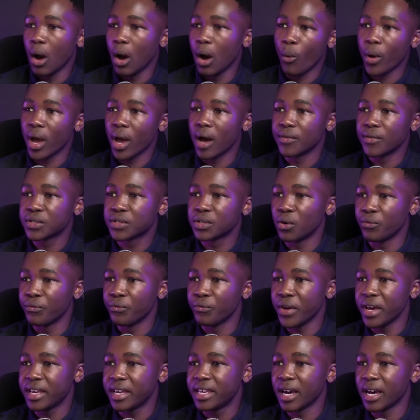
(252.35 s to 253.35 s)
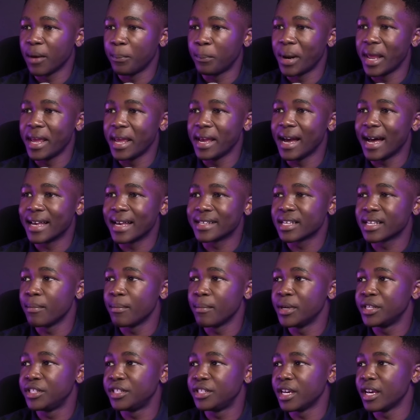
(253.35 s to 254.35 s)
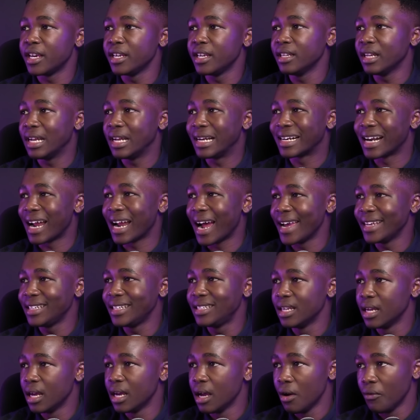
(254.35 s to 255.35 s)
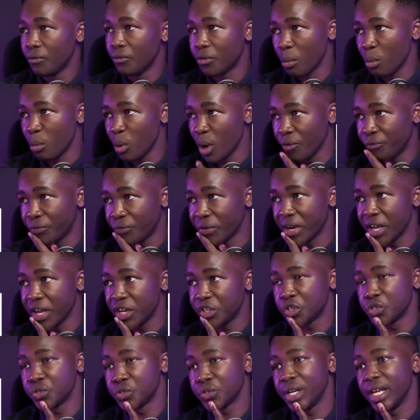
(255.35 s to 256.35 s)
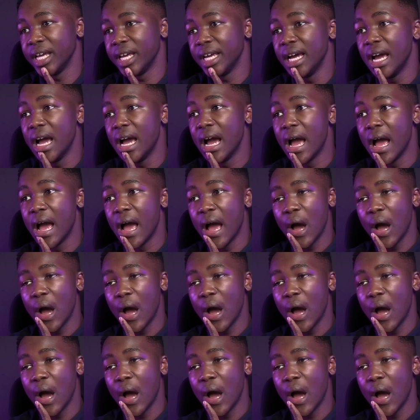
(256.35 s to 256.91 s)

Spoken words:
We have Slovakia playing Azerbaijan, right, from UEFA Nations League.